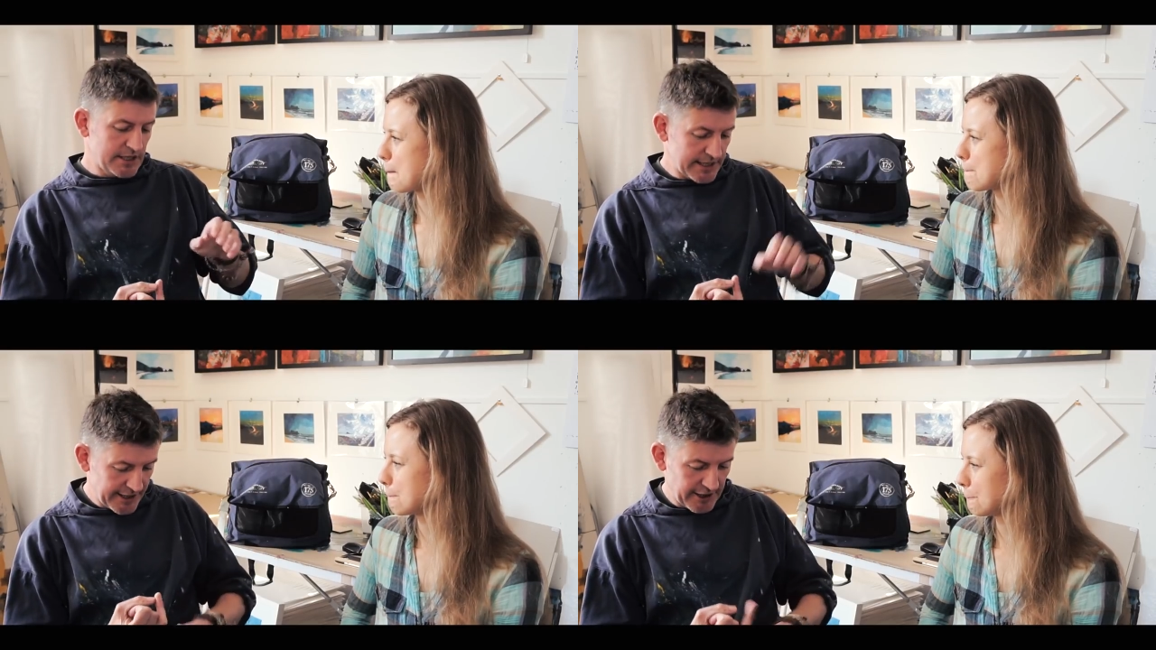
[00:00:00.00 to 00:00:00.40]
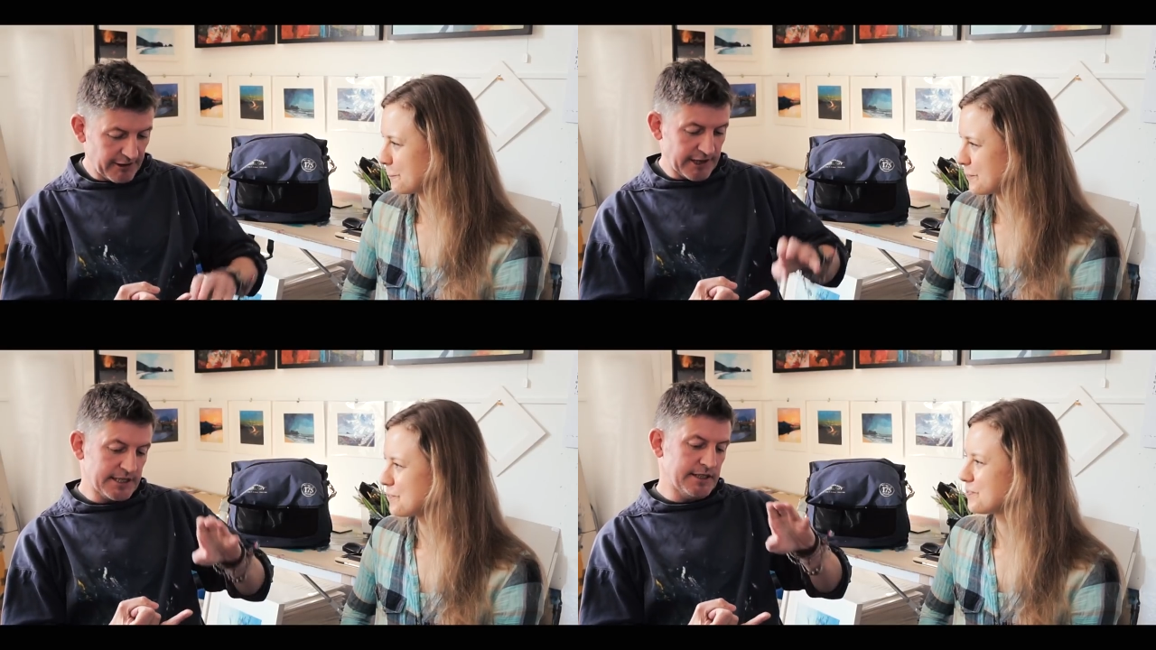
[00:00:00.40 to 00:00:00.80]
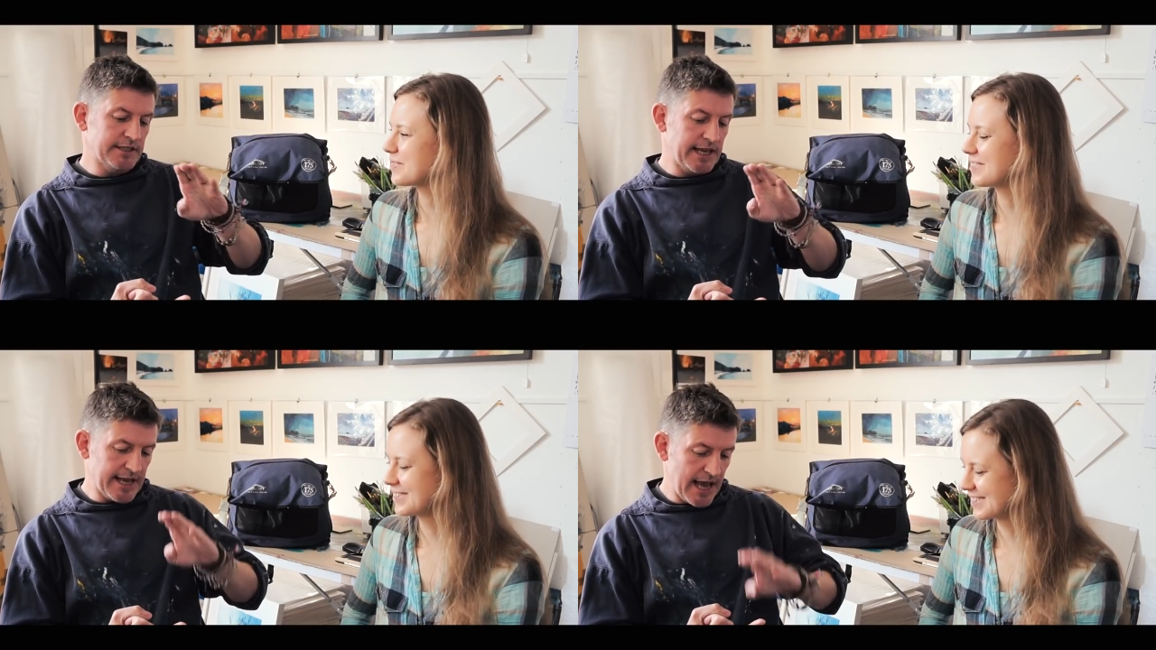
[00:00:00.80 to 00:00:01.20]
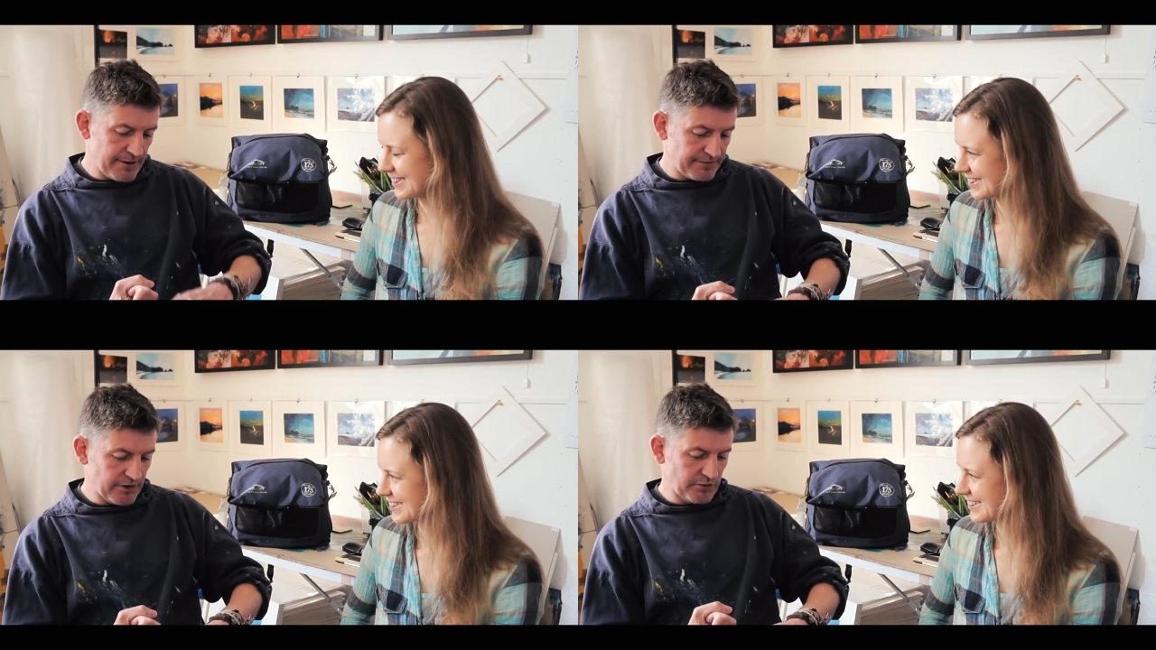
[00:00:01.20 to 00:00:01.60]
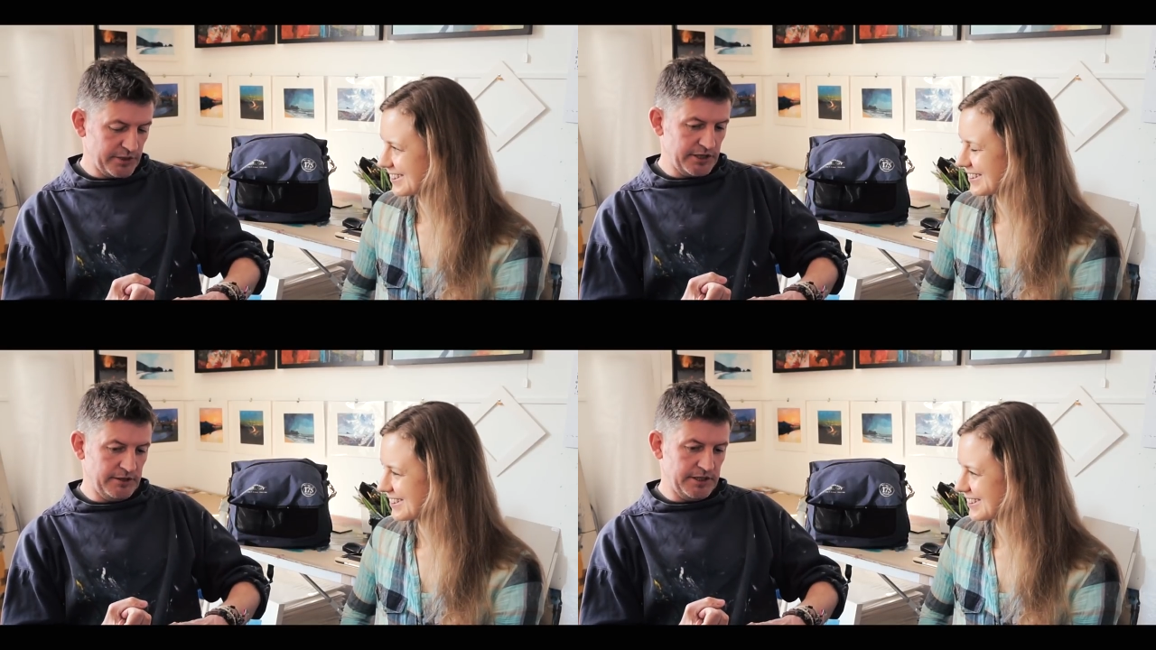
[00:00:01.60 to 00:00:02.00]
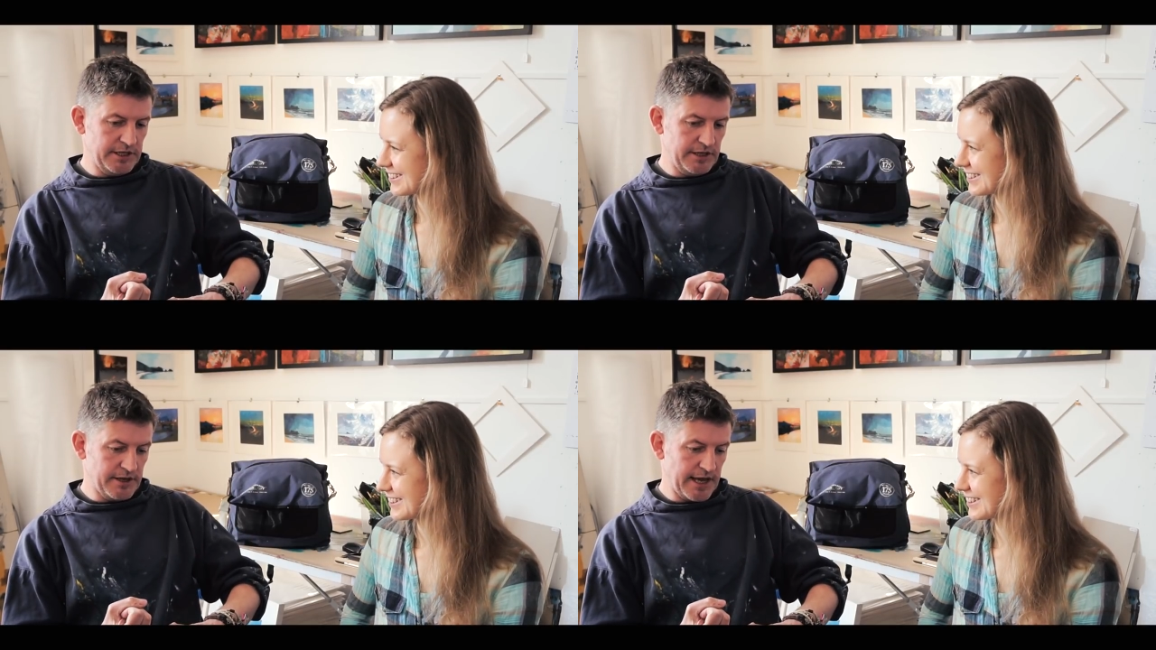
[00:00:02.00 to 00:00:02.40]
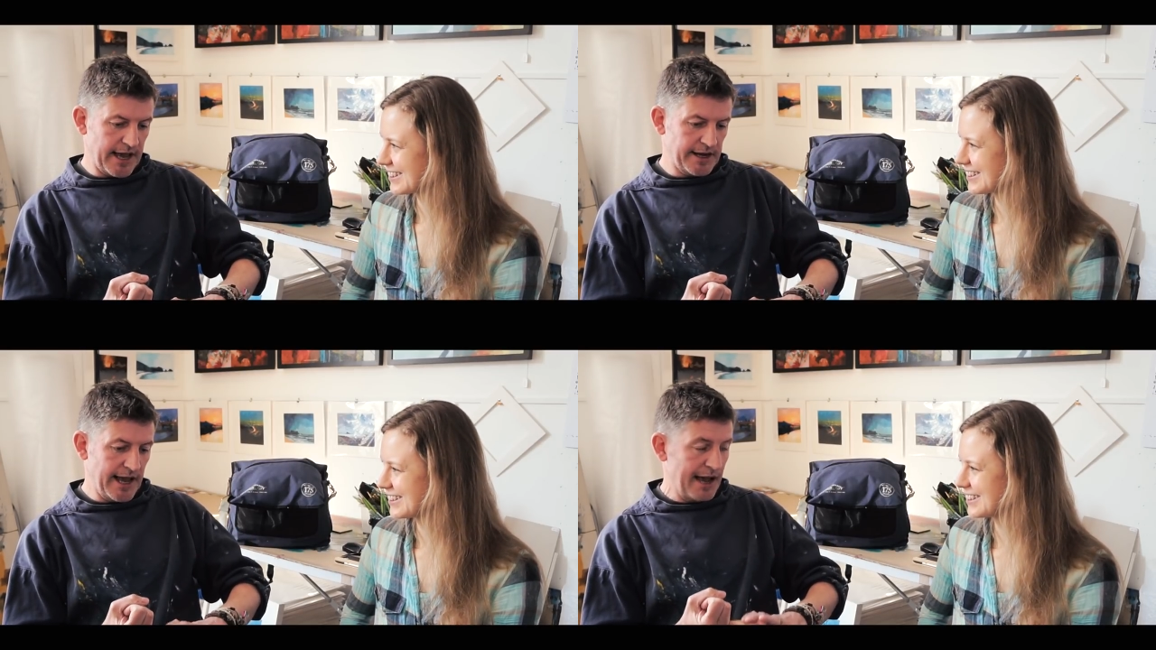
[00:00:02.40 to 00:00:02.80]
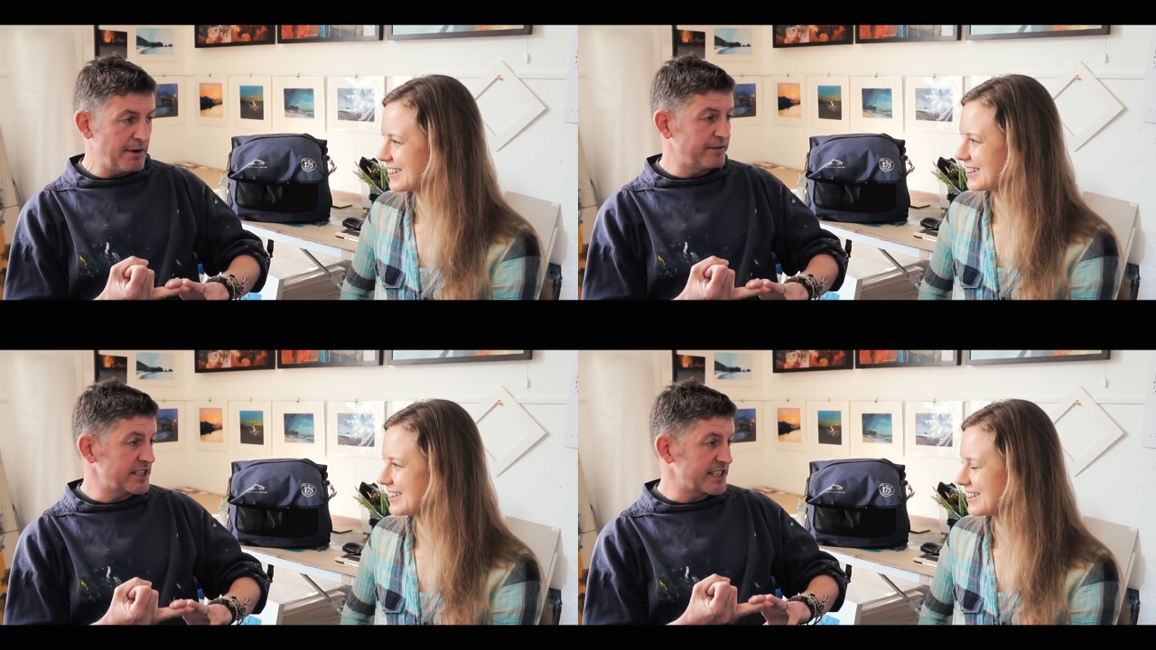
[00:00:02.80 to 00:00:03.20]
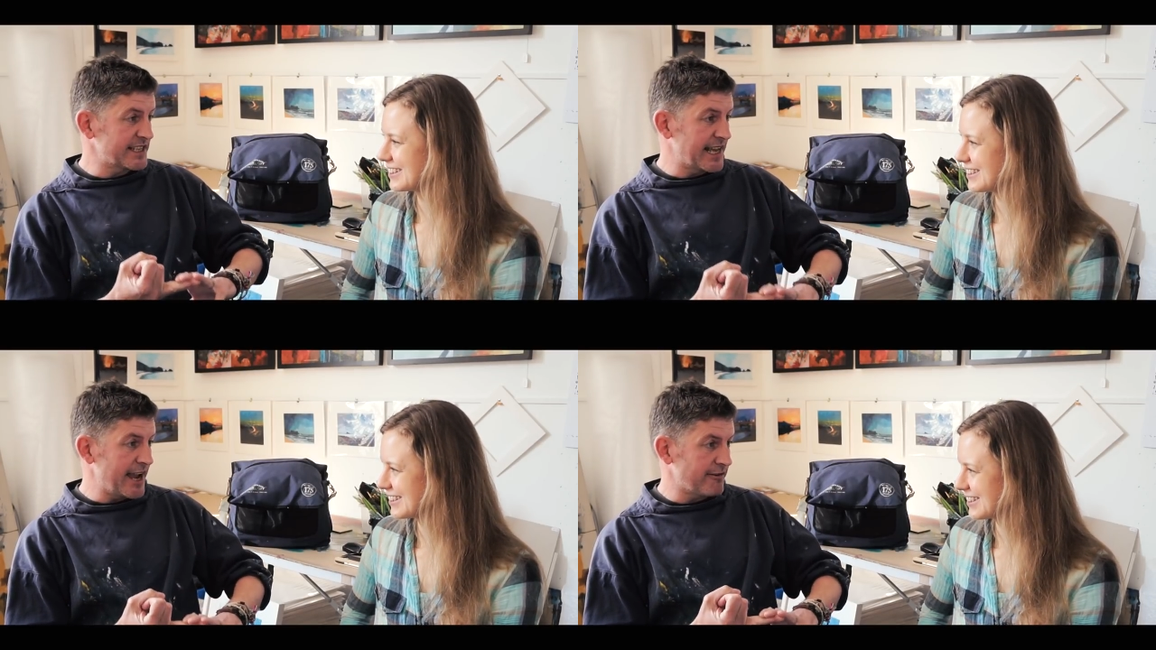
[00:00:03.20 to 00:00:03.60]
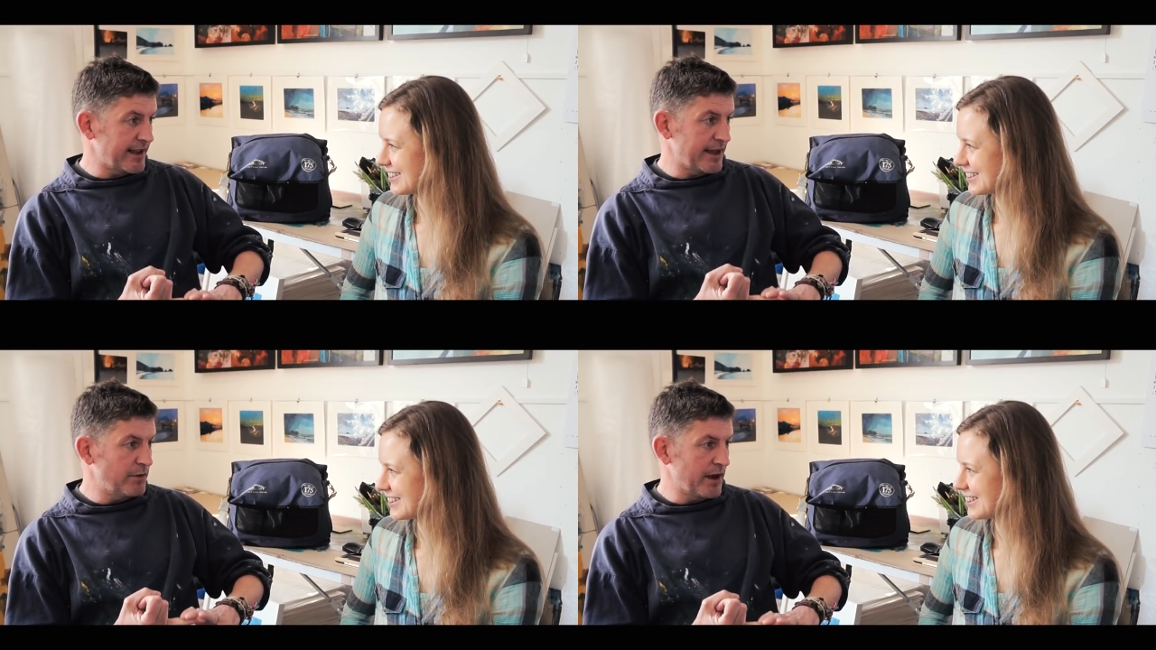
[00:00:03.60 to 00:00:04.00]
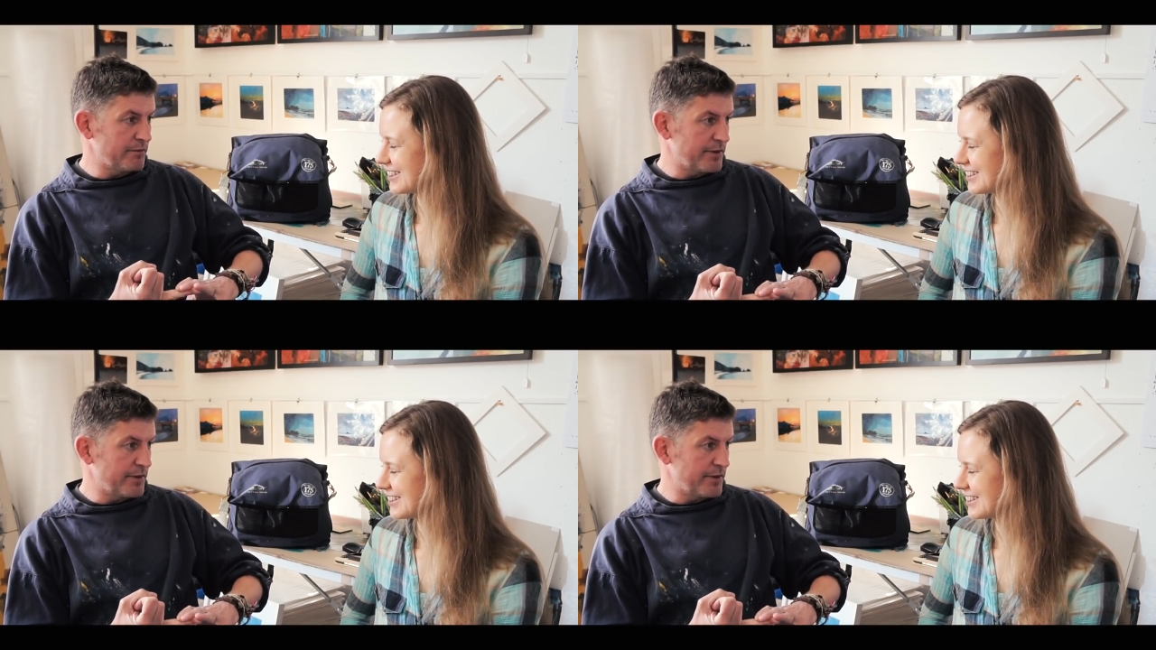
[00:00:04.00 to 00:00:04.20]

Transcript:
Speaker 1: Stay curious, take every opportunity you can, however scary it